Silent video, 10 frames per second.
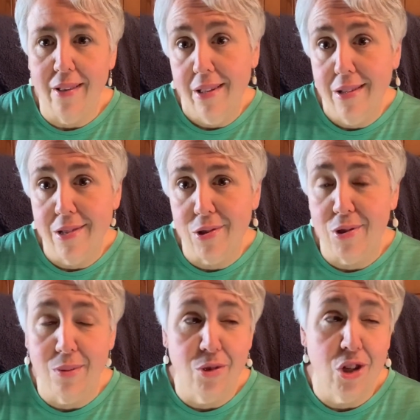this or
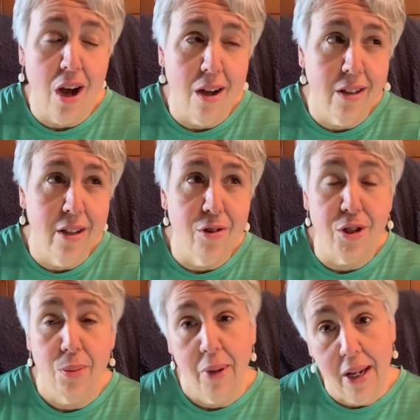some chocolate or
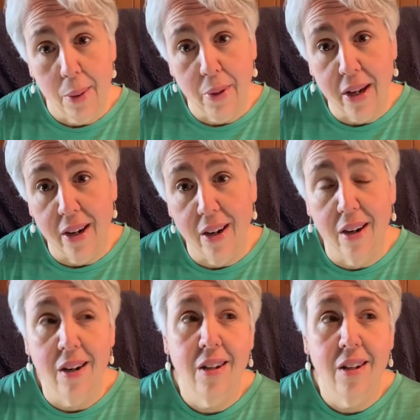some peanut butter.